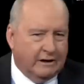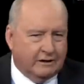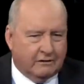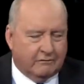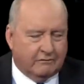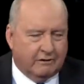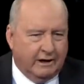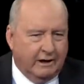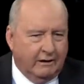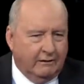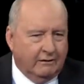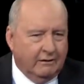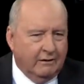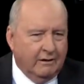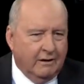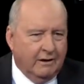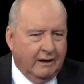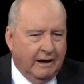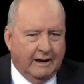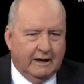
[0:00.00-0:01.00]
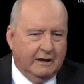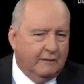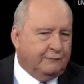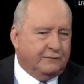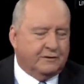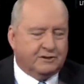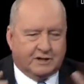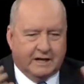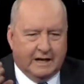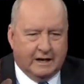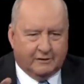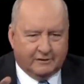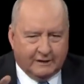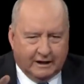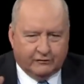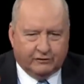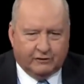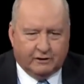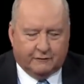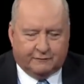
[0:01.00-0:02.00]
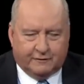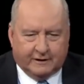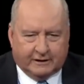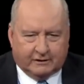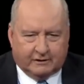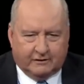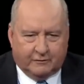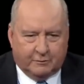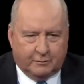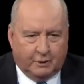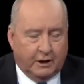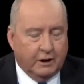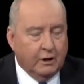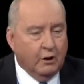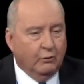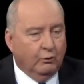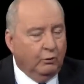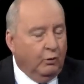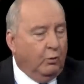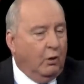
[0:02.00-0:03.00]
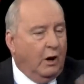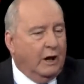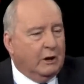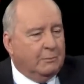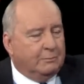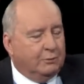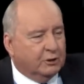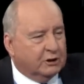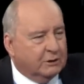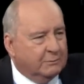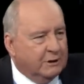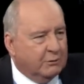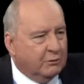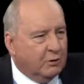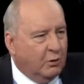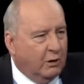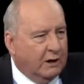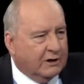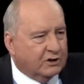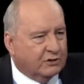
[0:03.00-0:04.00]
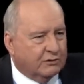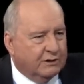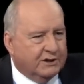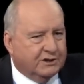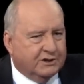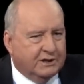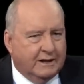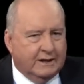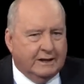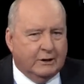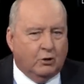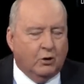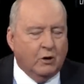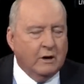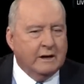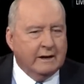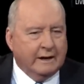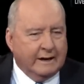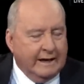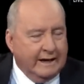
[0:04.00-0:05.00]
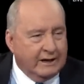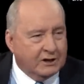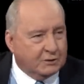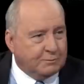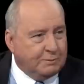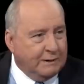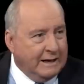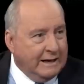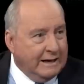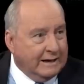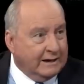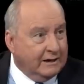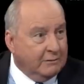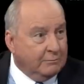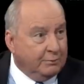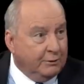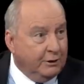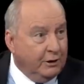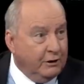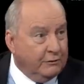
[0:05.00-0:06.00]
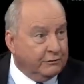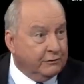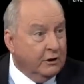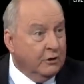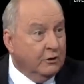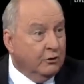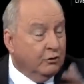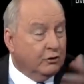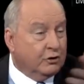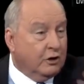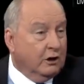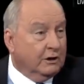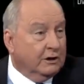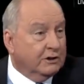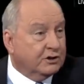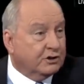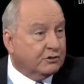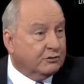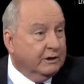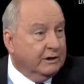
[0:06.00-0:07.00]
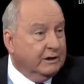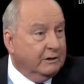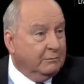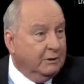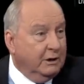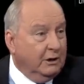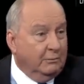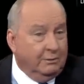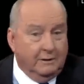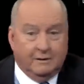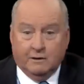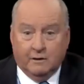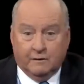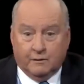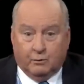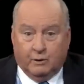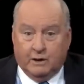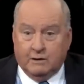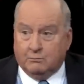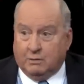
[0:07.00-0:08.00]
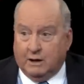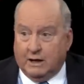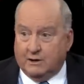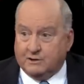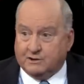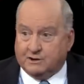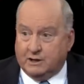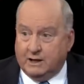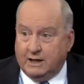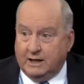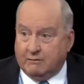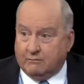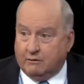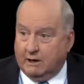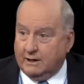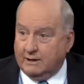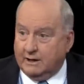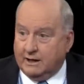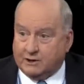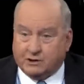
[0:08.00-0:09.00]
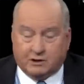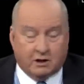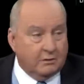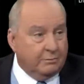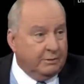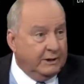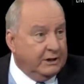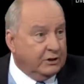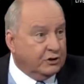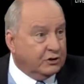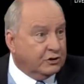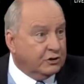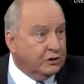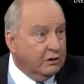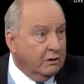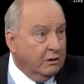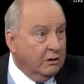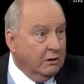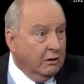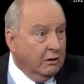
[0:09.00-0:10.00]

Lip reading: round and round, and infrasound doesn't affect everybody, well, why not put them in Macquarie Street, Sydney, or Kings Park in Perth, or Collins Street in Melbourne? The wind blows there, right next to the beach.